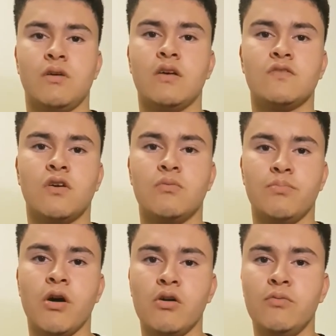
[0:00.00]
as our
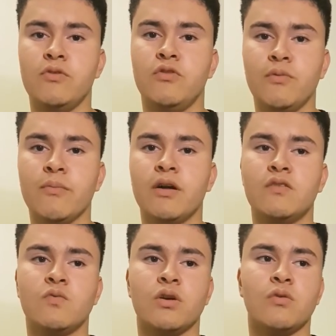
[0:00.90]
human
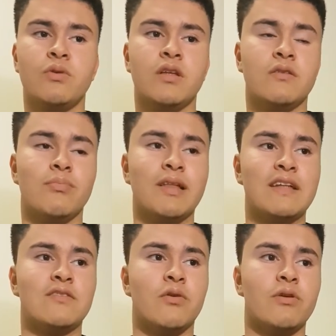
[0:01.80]
bodies work, we end up
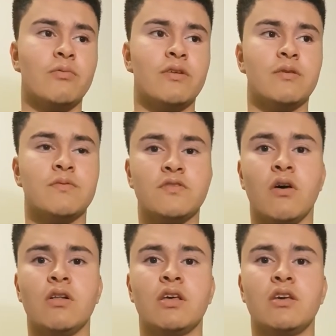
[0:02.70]
plateauing, we end up
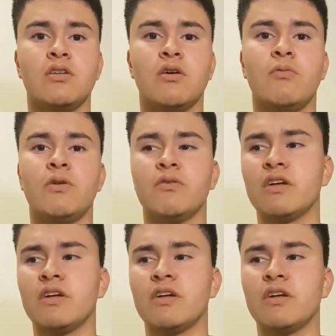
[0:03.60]
stalling, we don't